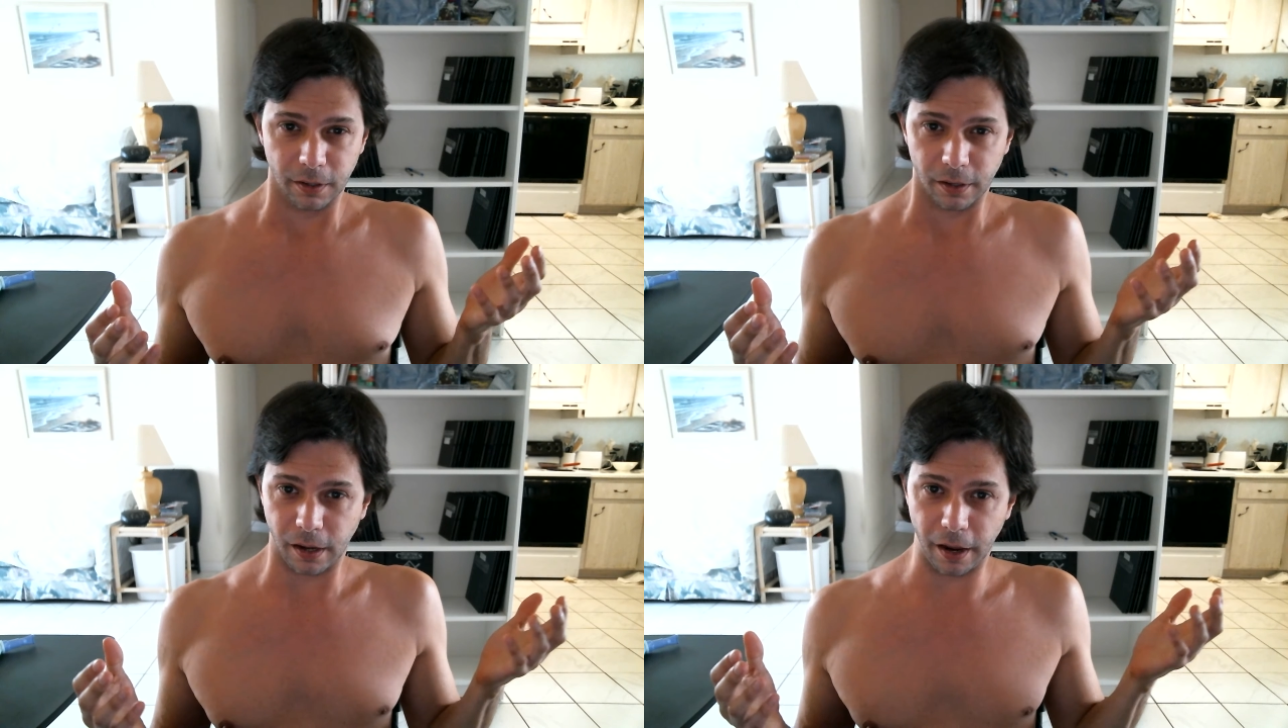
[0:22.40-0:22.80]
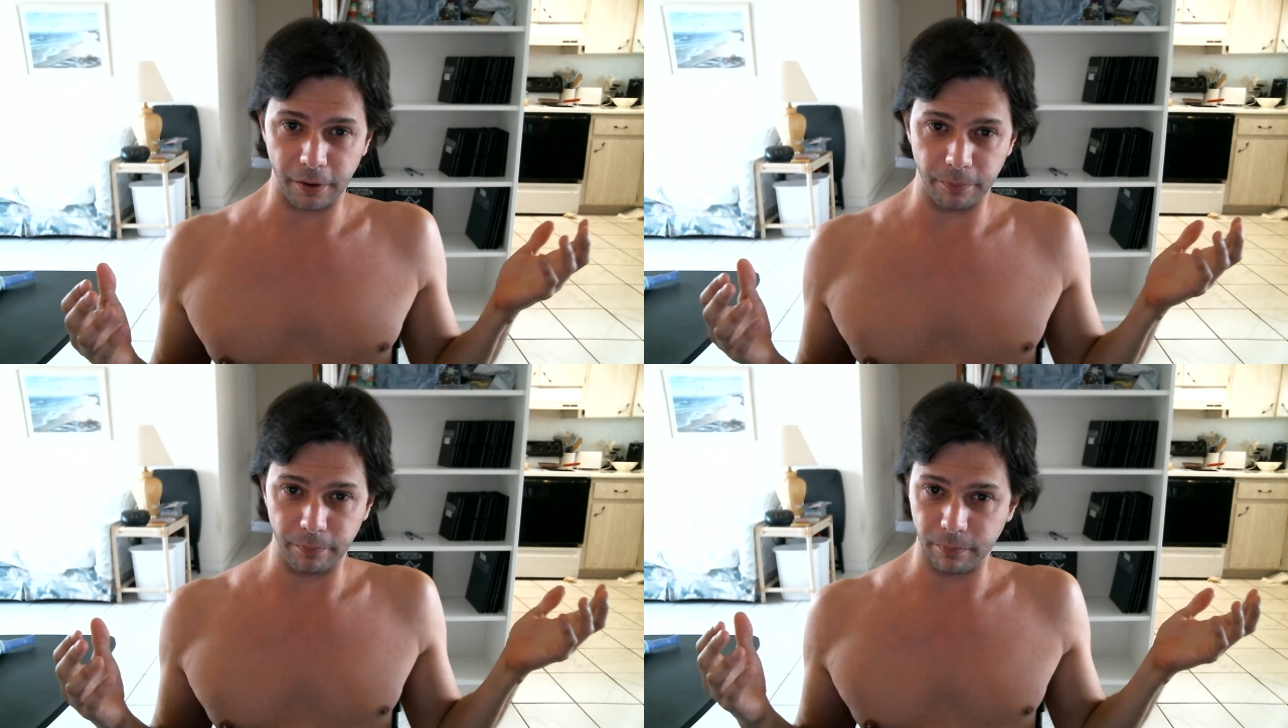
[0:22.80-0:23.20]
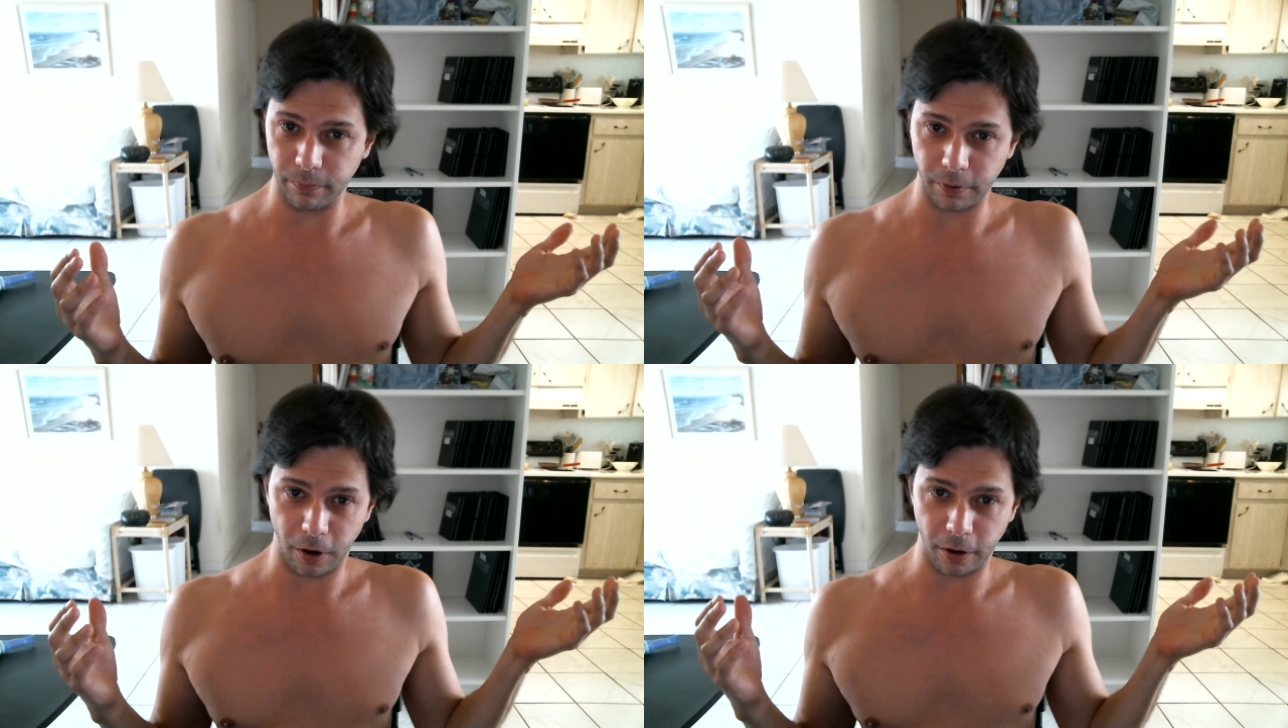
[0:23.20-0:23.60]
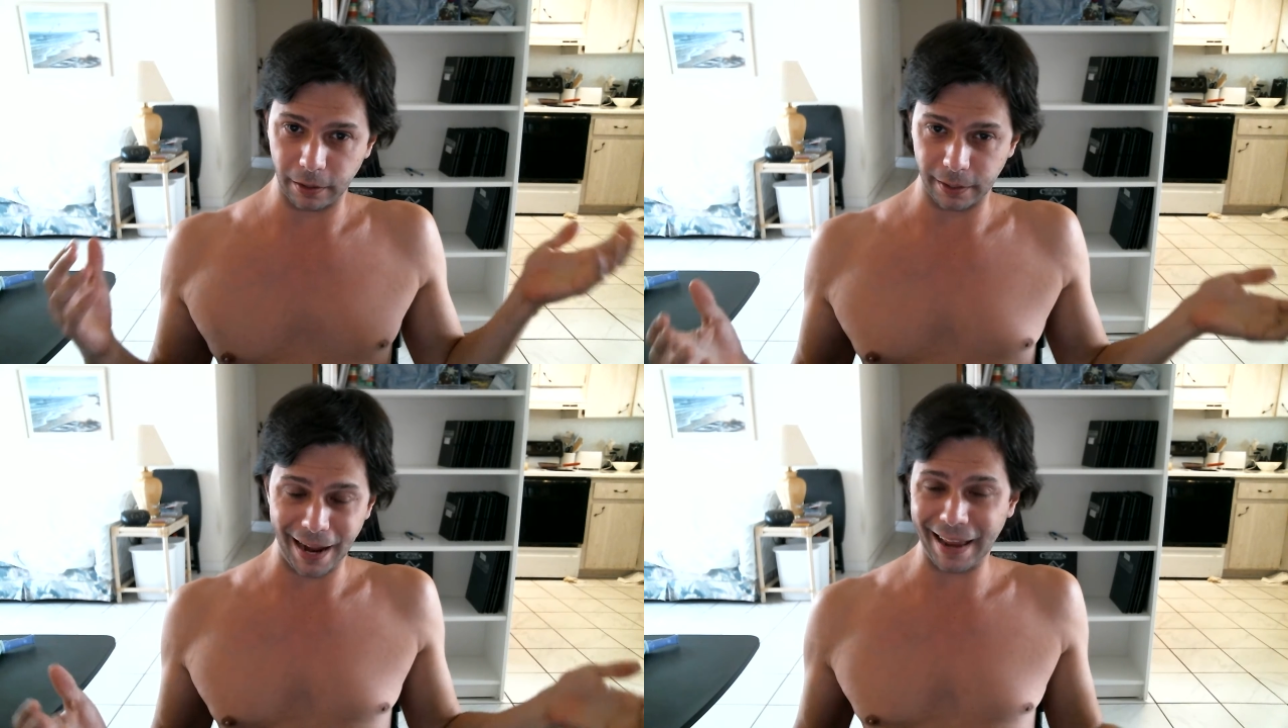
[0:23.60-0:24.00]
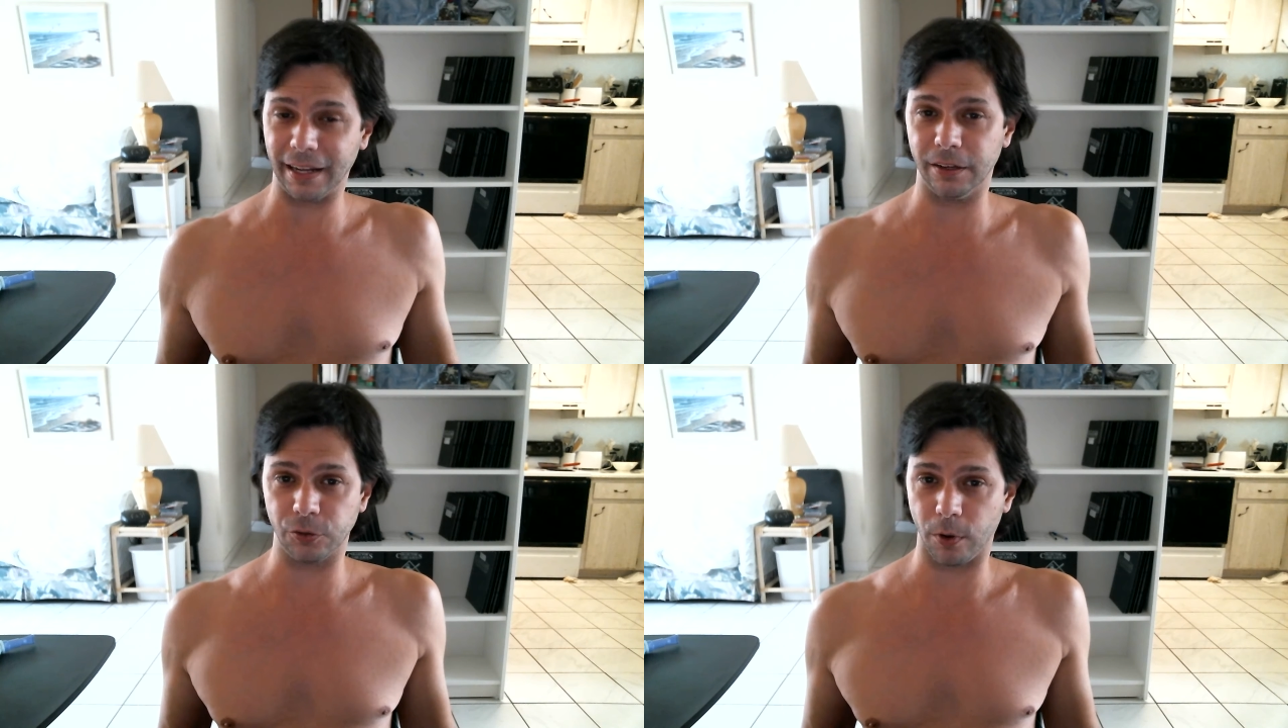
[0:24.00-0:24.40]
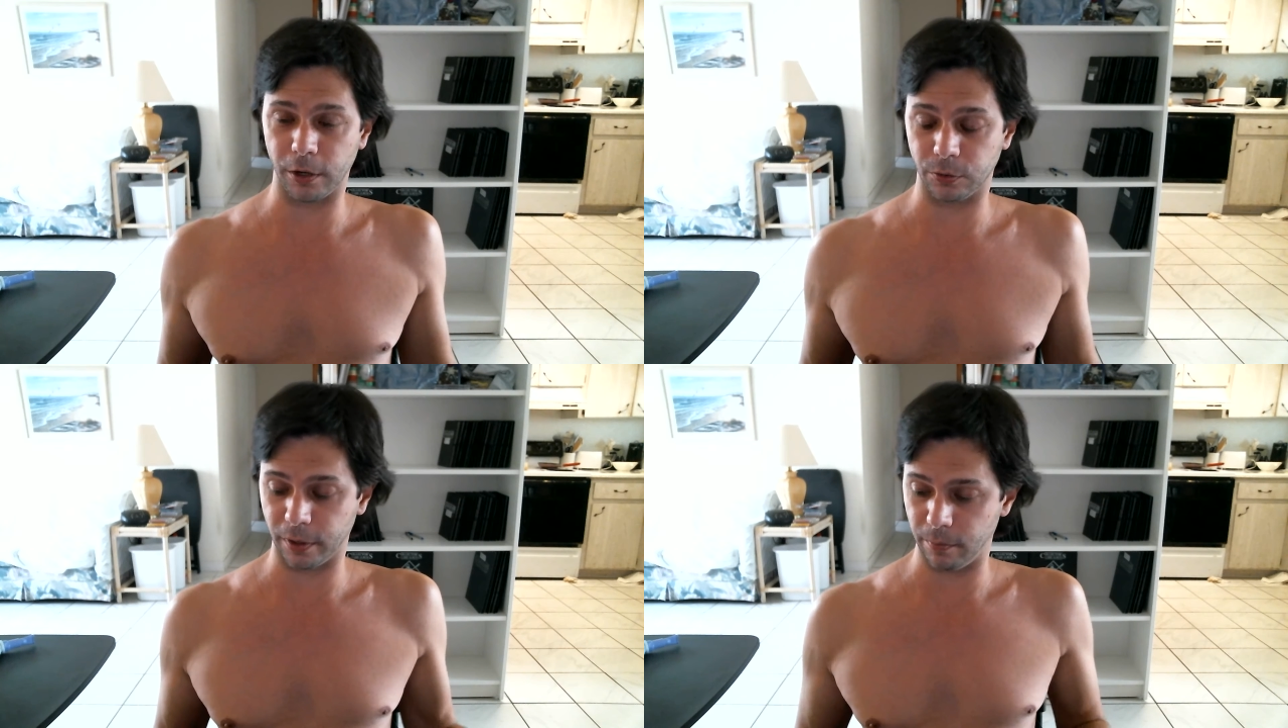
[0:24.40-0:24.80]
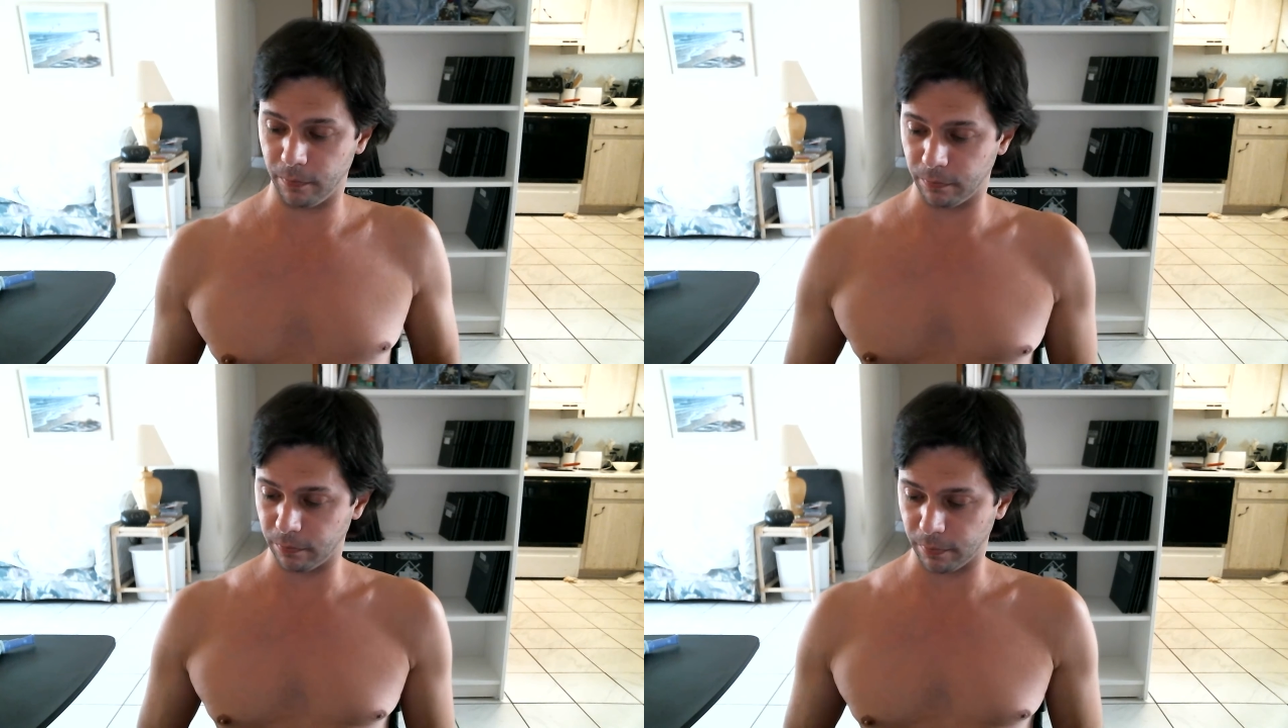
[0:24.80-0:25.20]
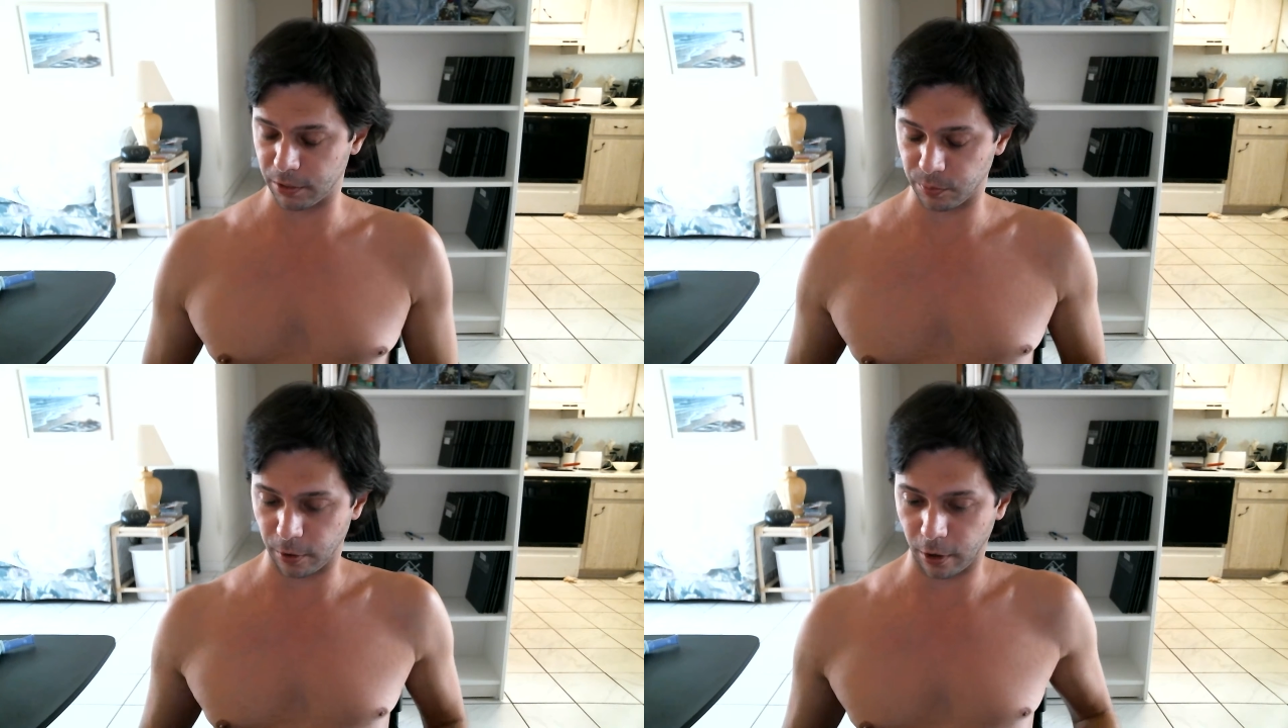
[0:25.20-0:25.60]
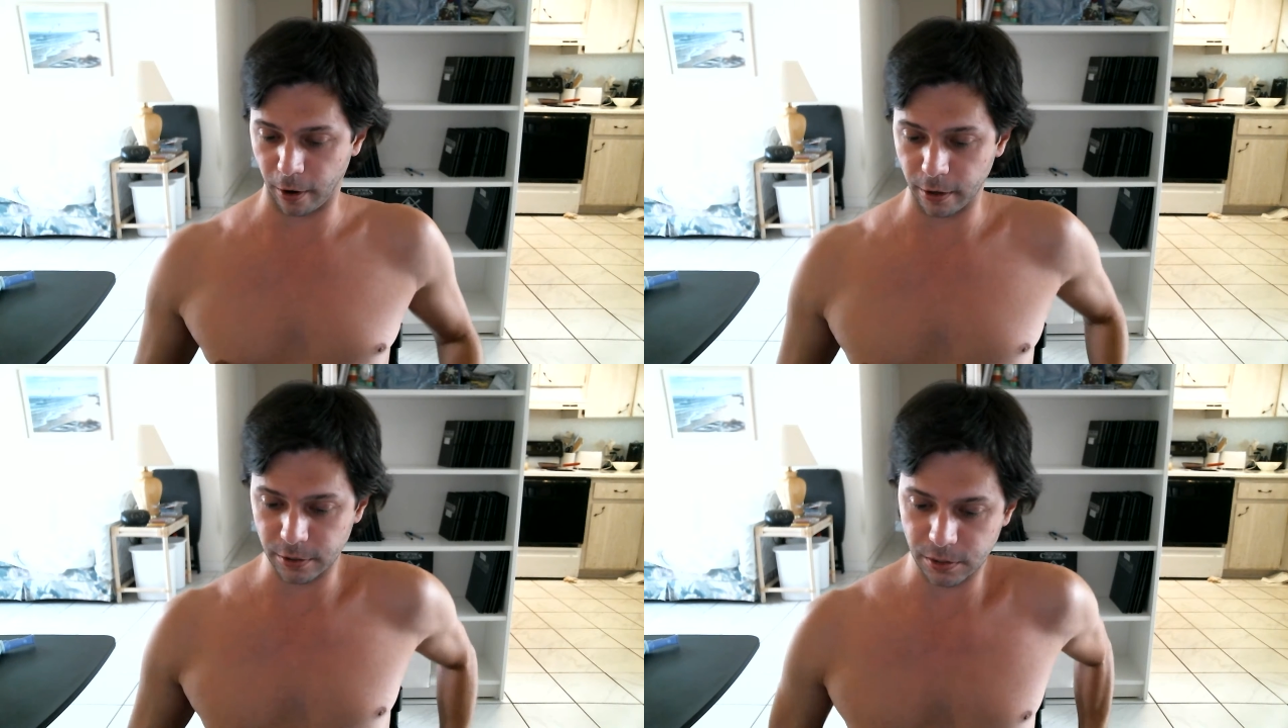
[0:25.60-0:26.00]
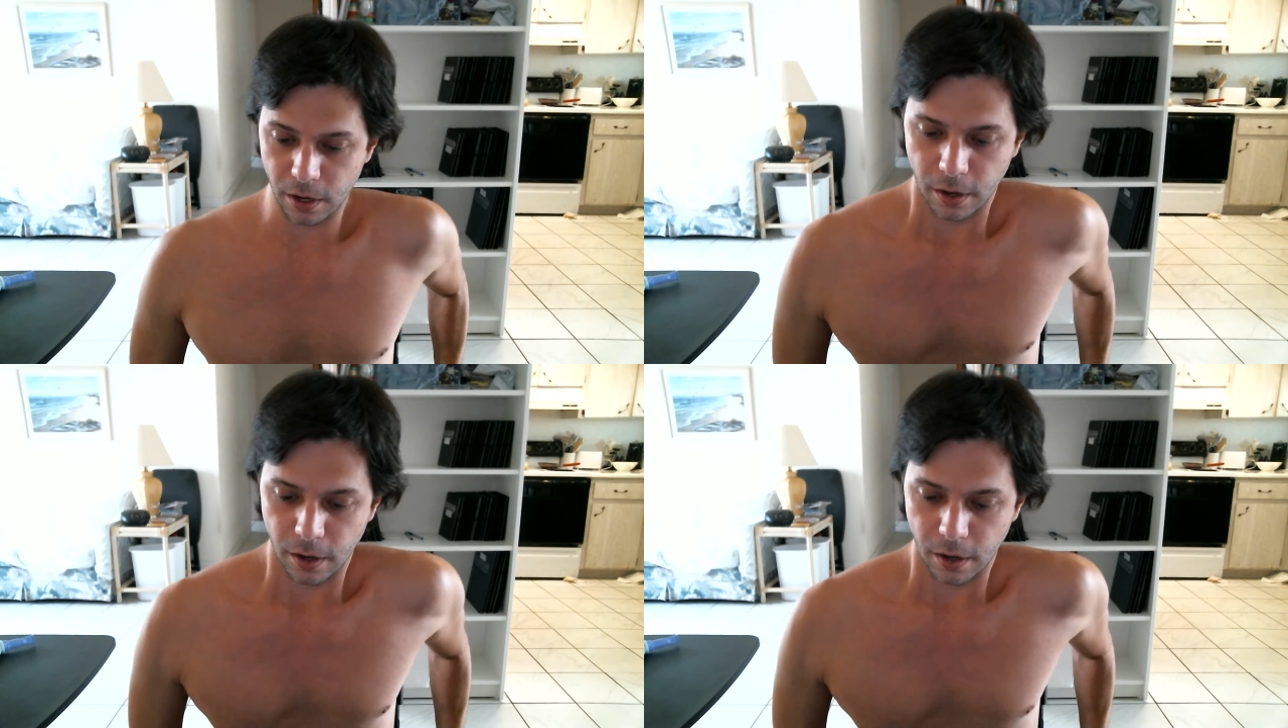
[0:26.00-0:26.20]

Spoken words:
gotten hardly any 2020 baseball cards